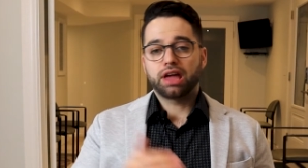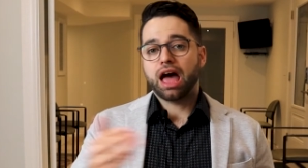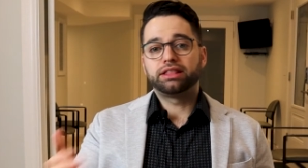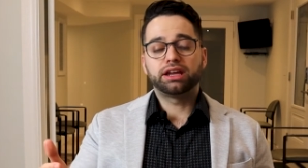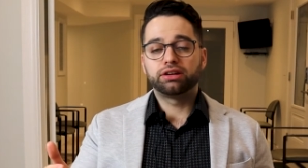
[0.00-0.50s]

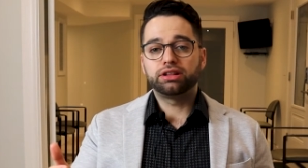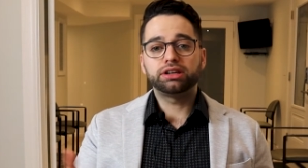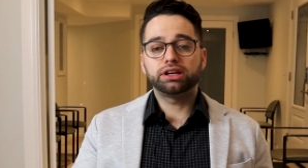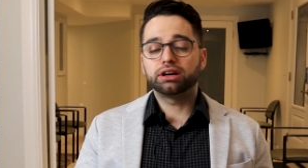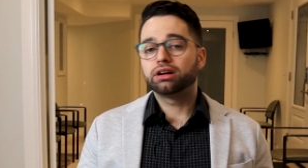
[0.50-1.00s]
at the end of the
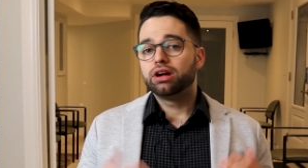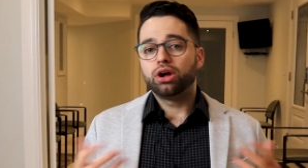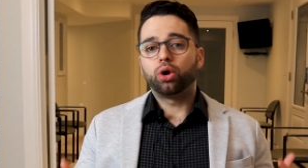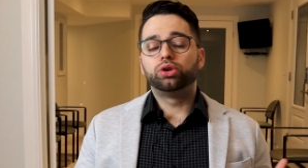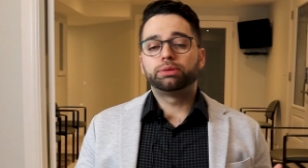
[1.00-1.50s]
year,
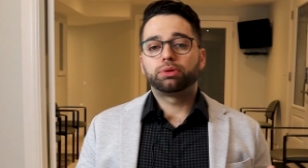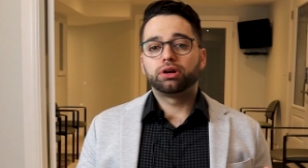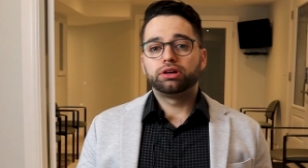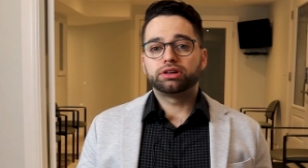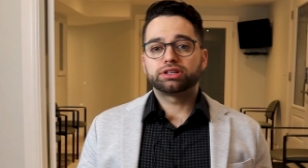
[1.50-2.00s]
all the
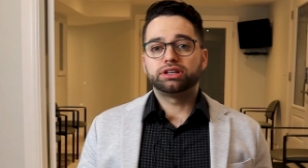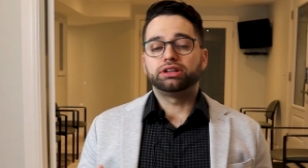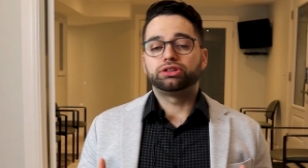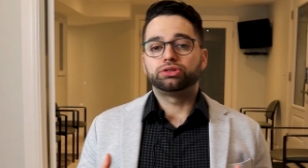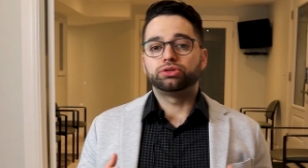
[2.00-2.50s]
partners
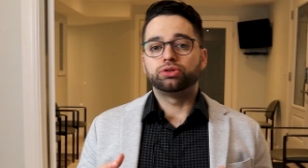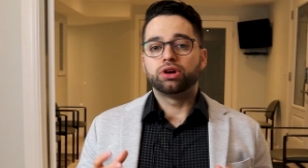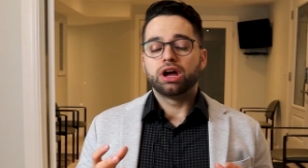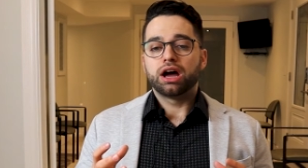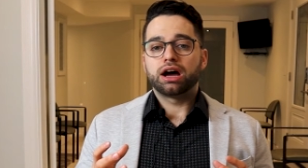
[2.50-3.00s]
need to
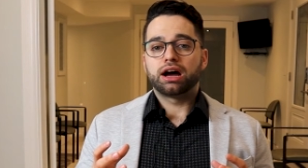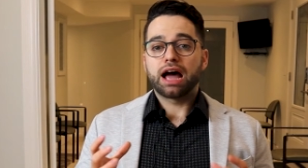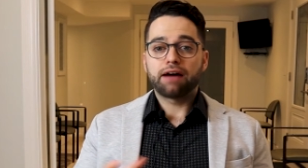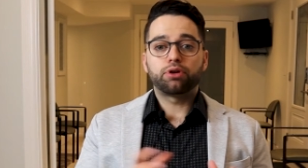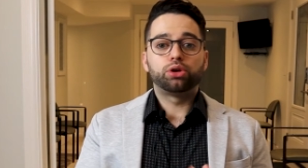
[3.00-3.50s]

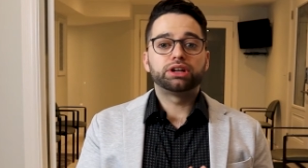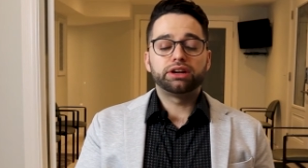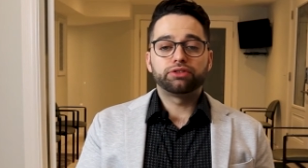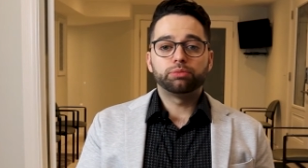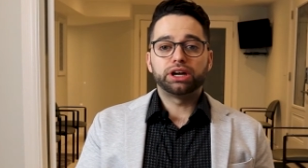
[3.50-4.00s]
have all that
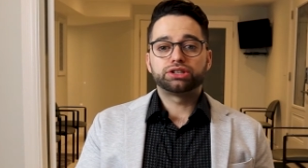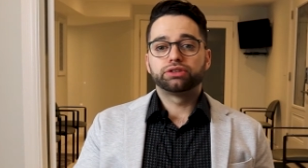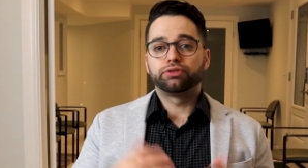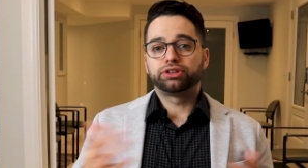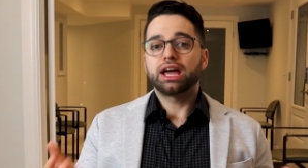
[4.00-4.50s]

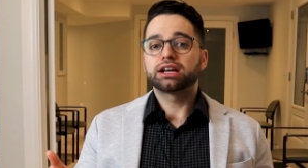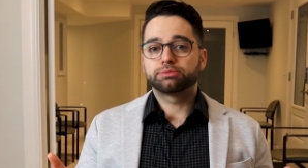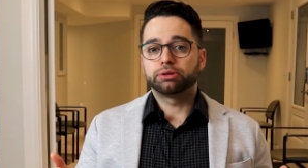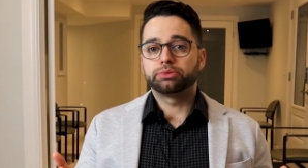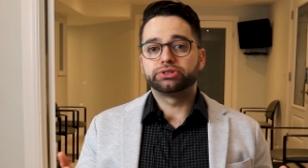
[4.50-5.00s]
information for tax
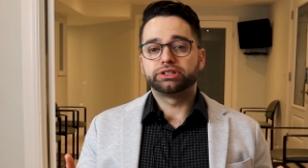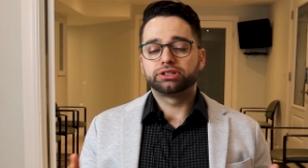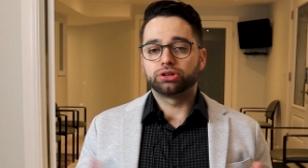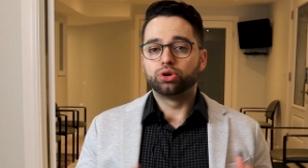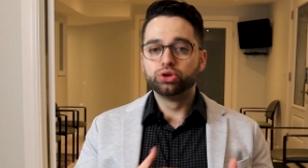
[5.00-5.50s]
purposes.
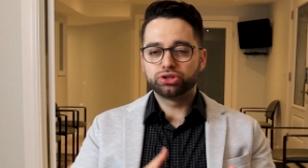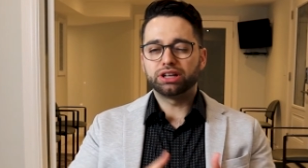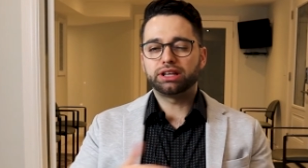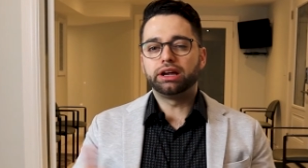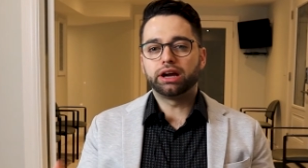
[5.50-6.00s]
So who's
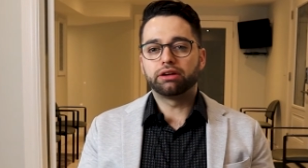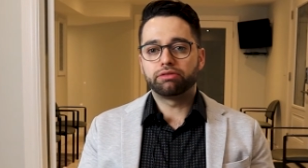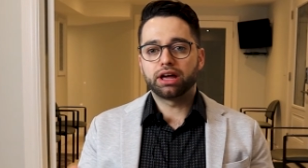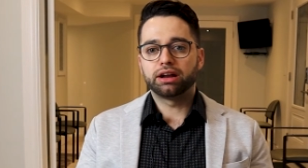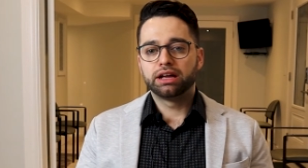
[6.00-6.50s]
going to take care of
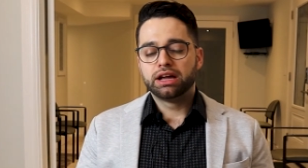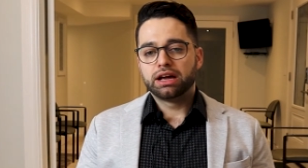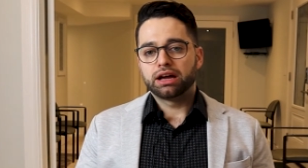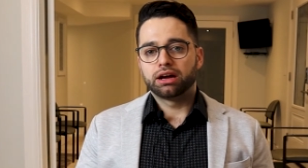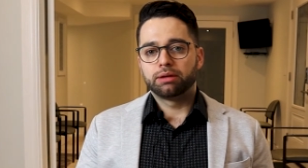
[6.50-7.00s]
that?
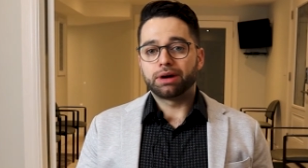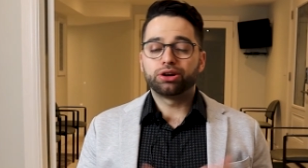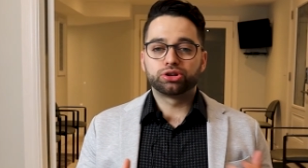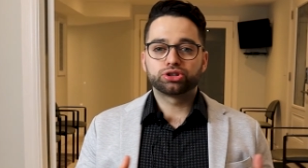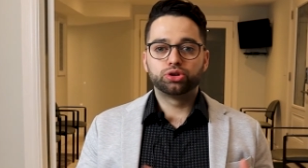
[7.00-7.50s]
And
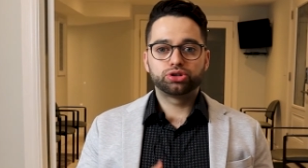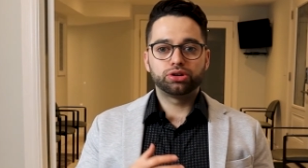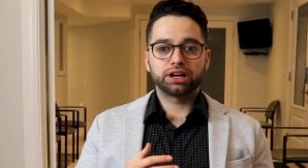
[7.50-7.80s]
also who's going